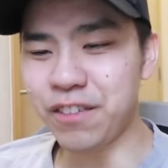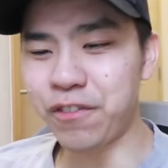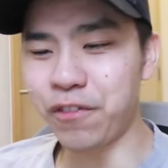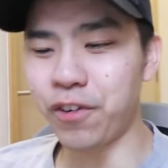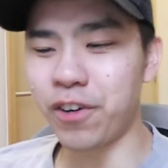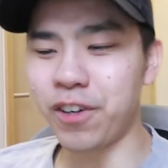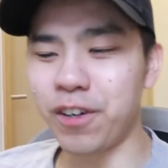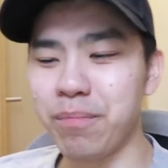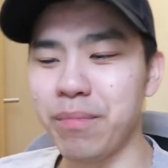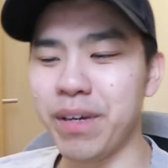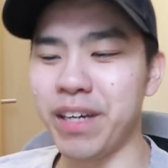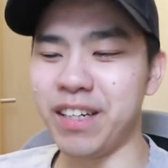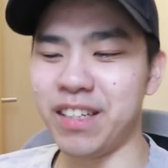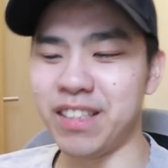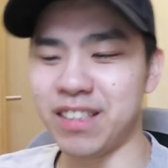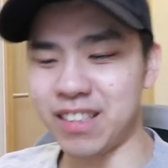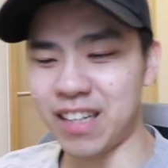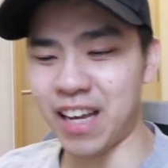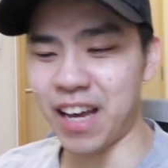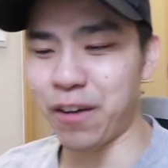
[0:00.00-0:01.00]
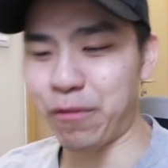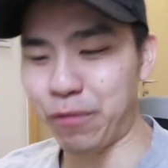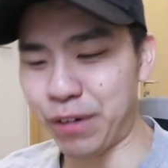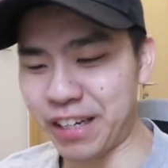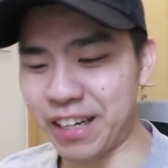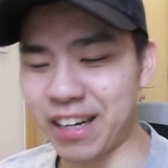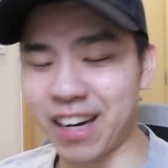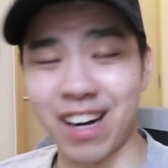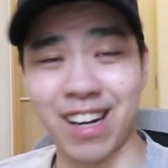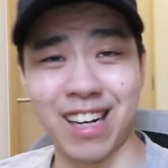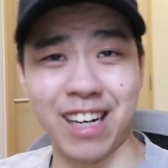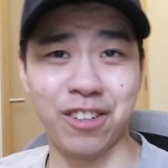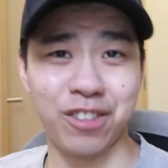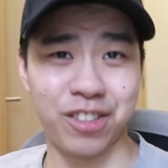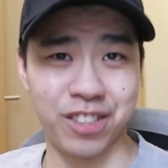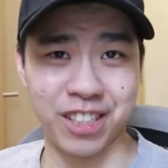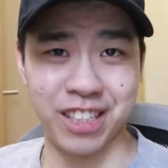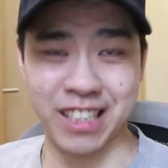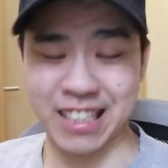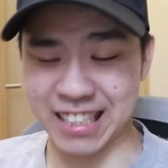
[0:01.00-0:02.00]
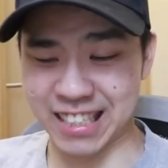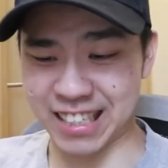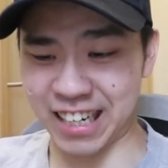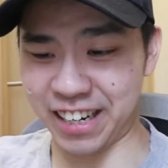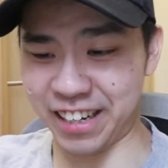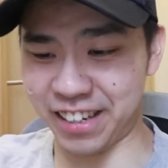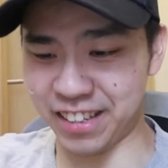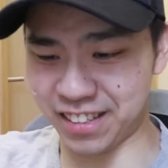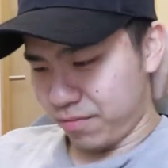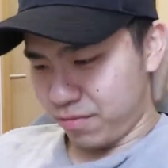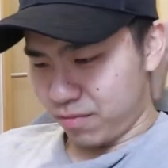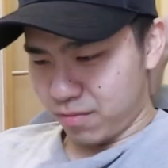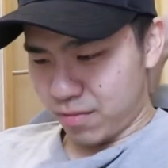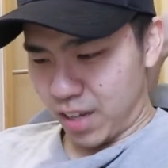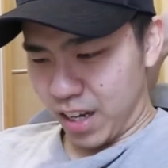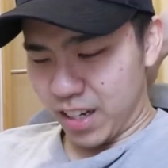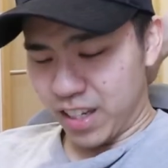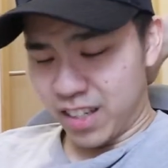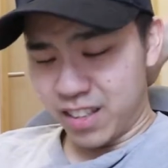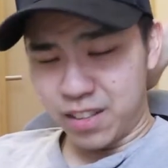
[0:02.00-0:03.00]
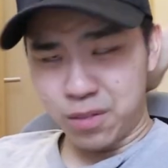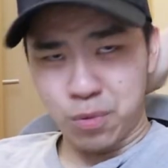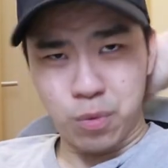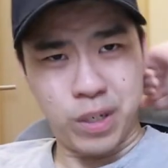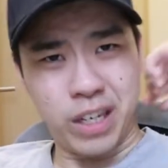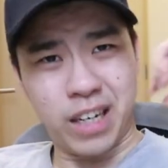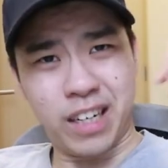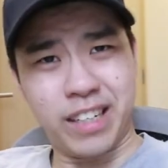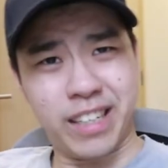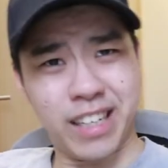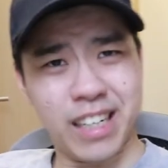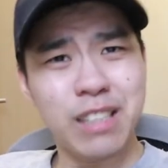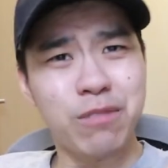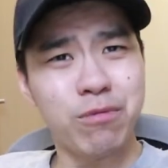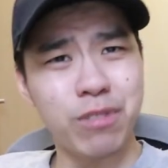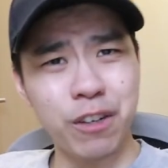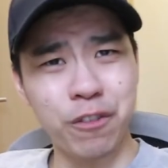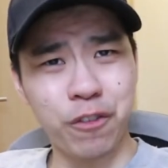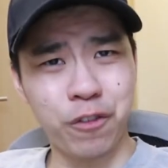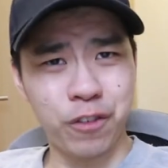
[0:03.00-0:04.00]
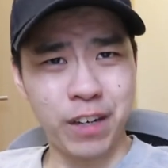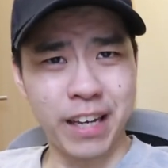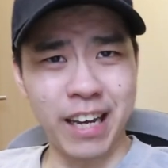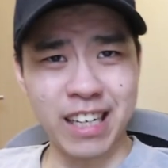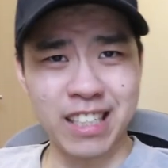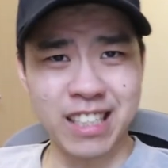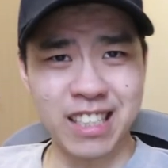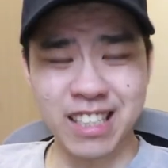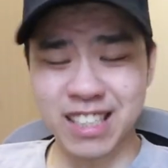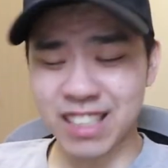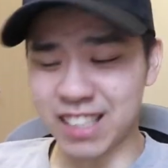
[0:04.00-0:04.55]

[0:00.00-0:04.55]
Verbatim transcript: Four minutes and we got our third shiny. I guess we are done with catching